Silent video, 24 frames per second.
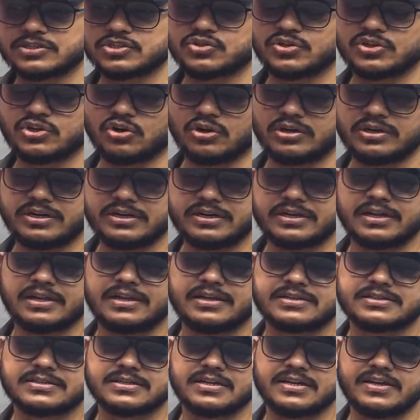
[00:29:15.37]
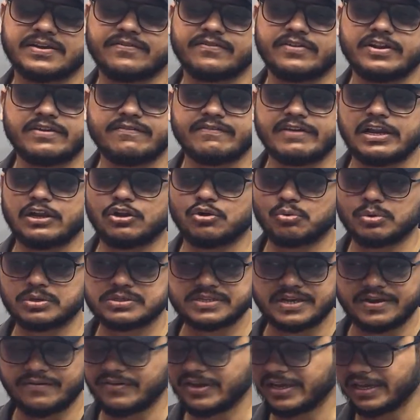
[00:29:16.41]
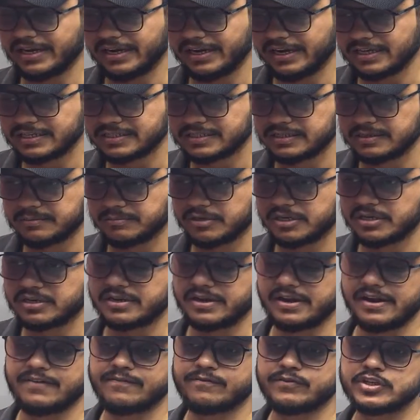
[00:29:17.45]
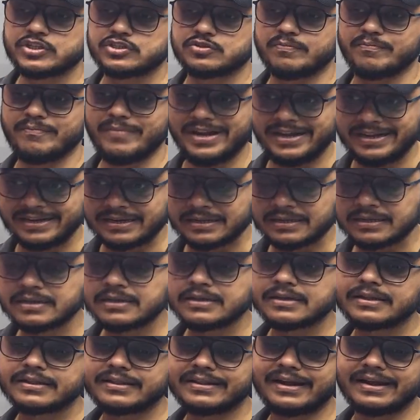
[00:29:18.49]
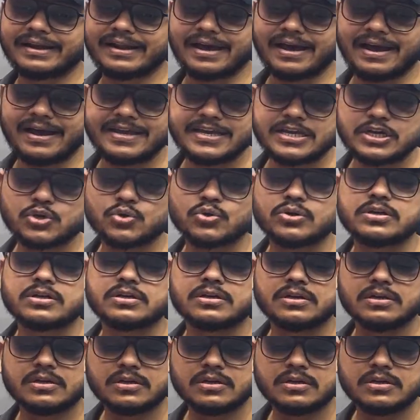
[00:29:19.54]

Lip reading: So in ordered collection, every value was having an index number, and which meant that I could